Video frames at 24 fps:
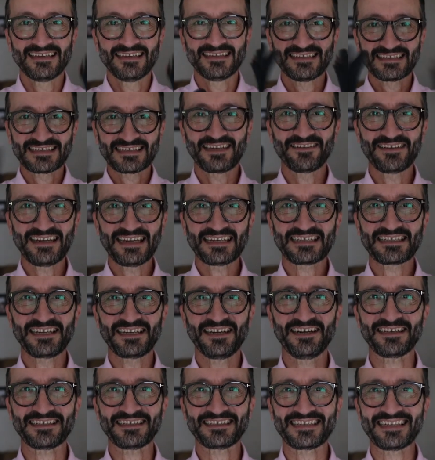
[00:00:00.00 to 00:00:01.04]
So yes
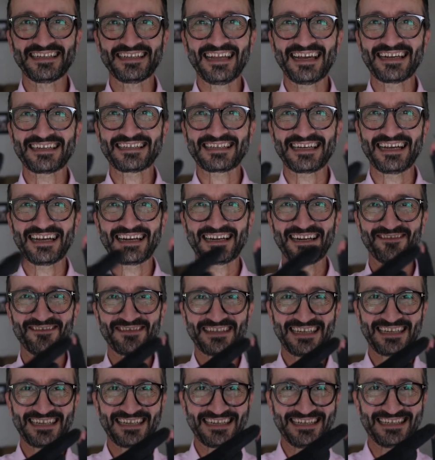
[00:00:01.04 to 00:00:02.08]
guys, the next set of
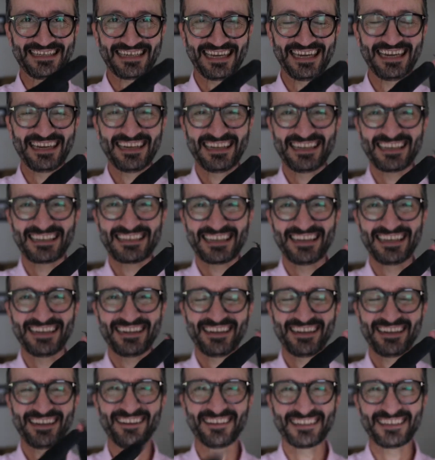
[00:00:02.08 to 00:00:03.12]
gloves, as you can see, there's
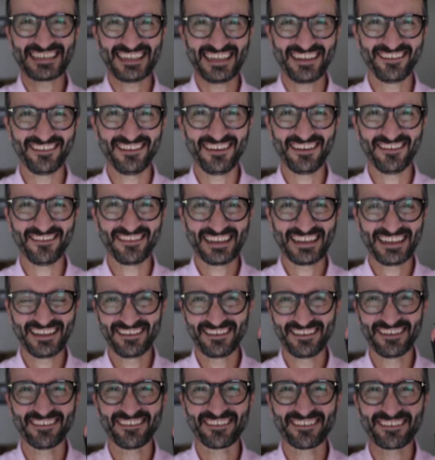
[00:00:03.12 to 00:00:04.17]
a nice little hole here
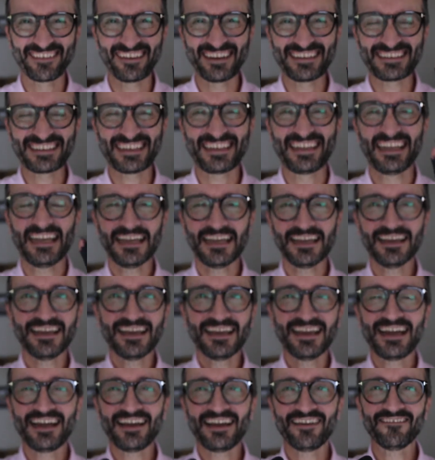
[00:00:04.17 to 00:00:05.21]
already.
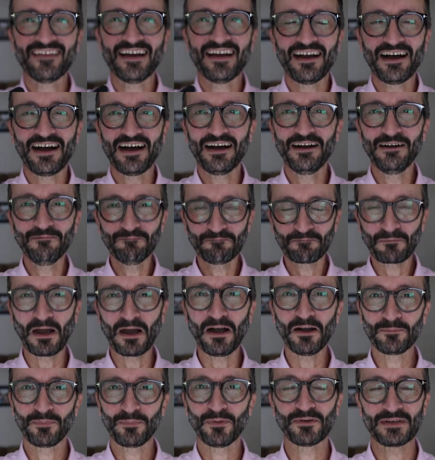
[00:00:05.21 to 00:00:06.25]

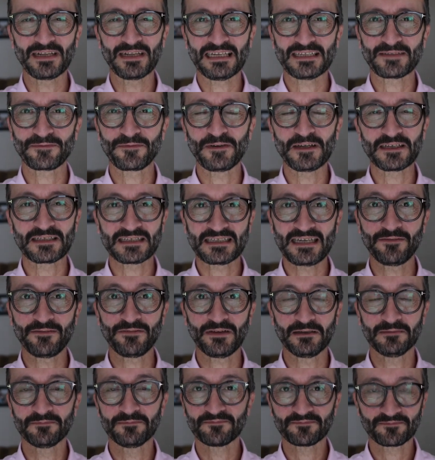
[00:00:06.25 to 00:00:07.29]
I bought these first
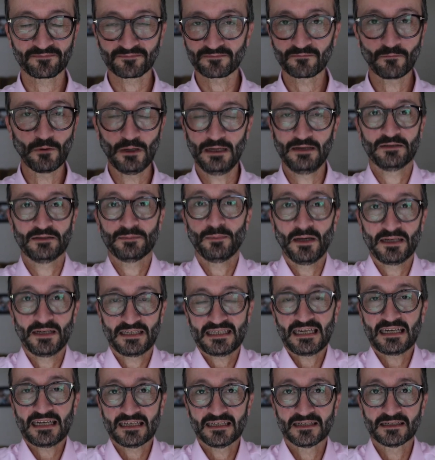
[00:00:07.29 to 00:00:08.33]
ever, well, it's my
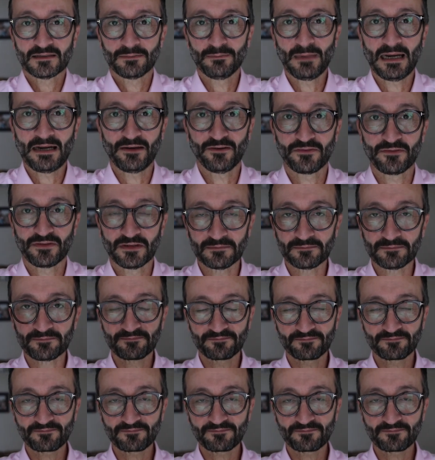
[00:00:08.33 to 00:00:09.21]
second marathon,